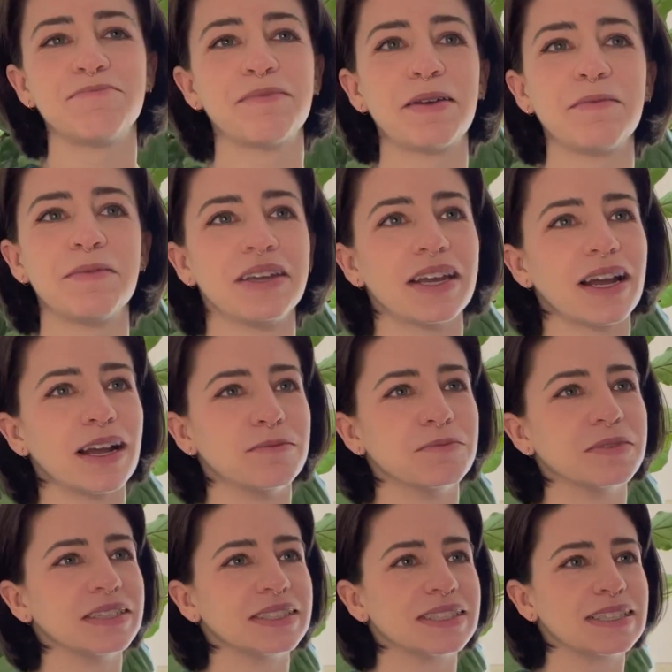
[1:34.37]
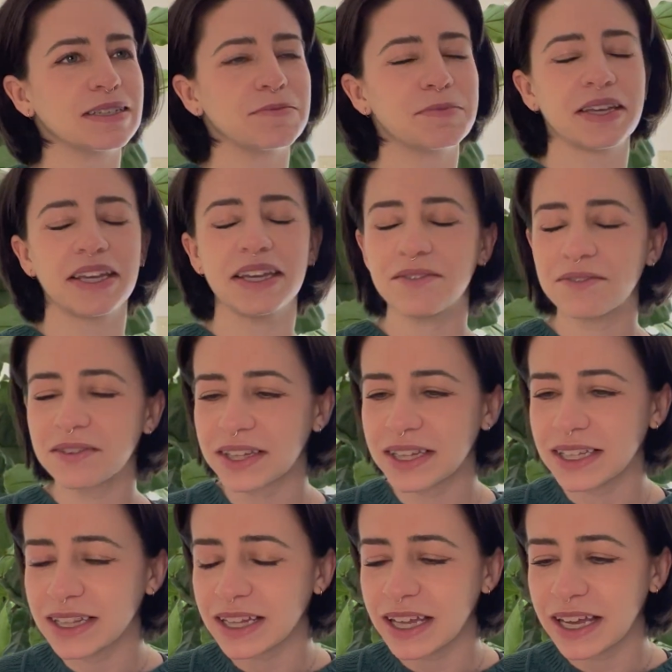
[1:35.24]
Maybe I'm sleeping in
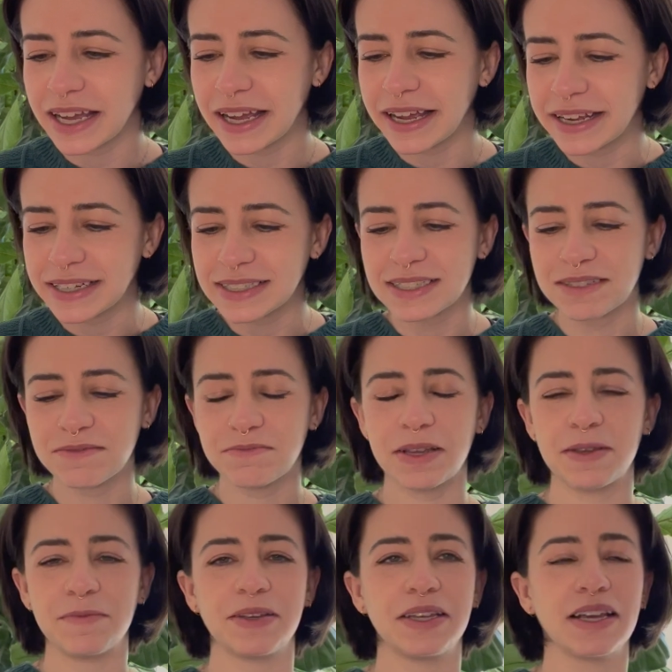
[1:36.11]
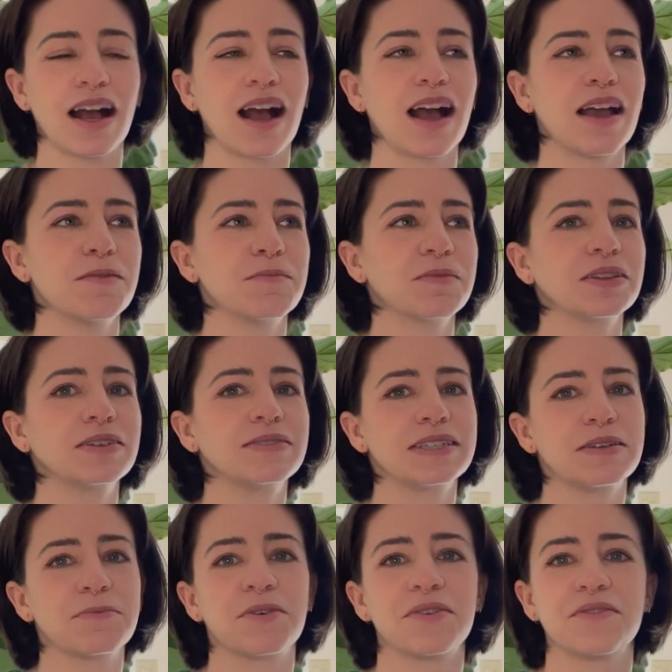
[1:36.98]
really late, maybe I'm
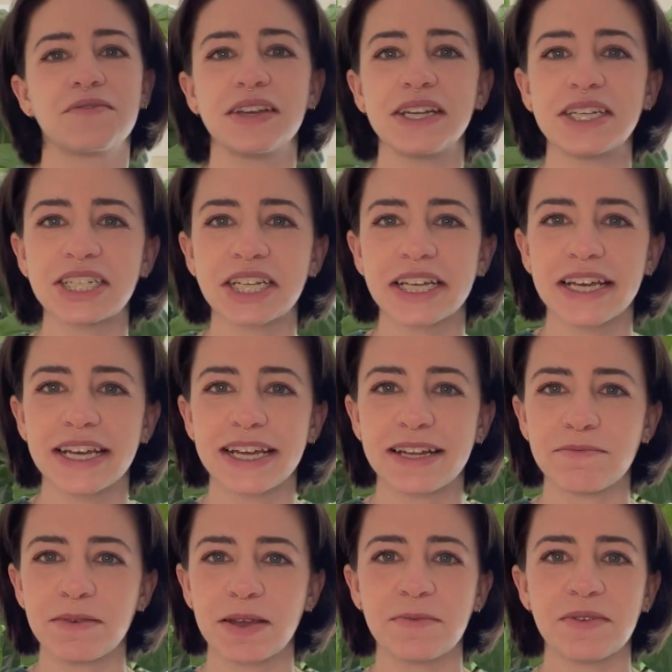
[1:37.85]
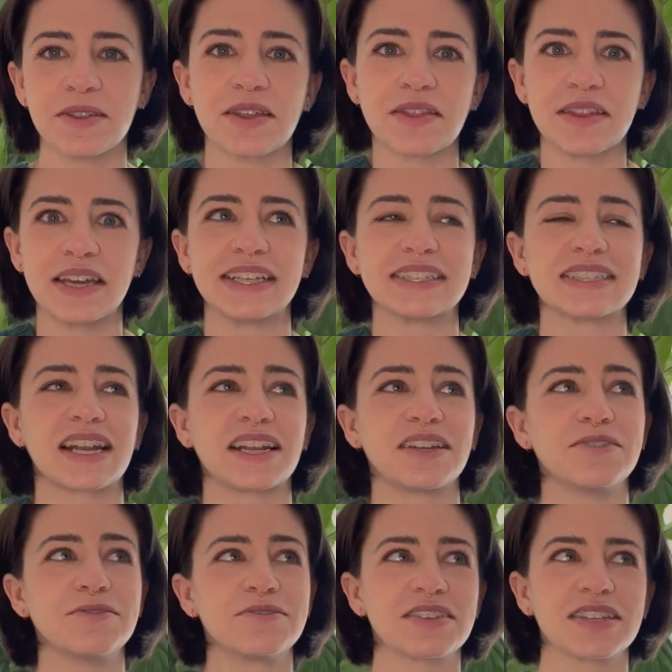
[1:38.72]
losing motivation, maybe the things that I
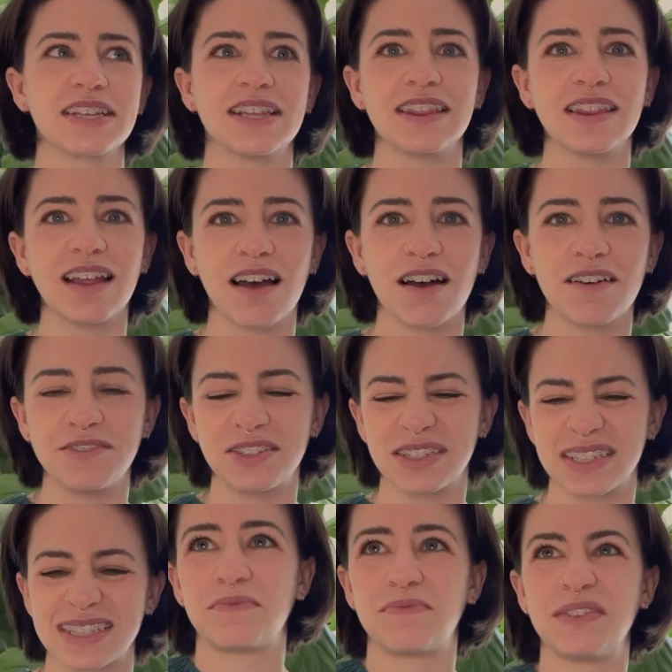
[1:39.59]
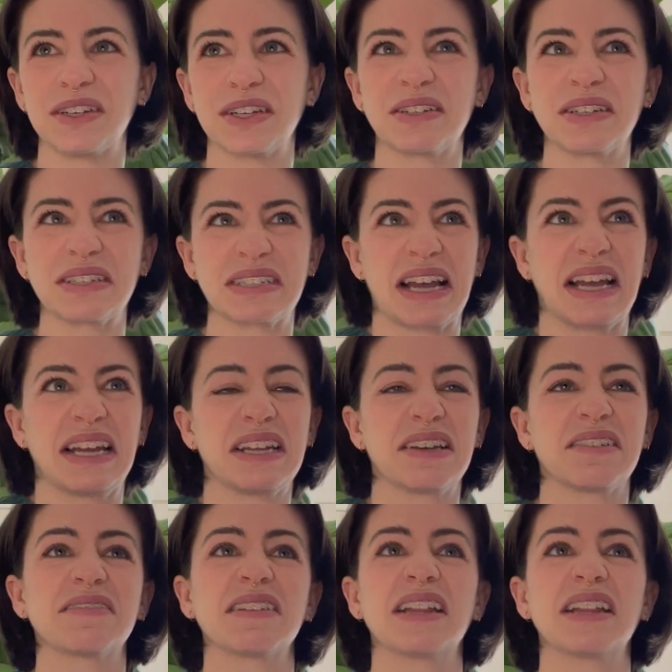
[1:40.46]
usually love just feel just kind of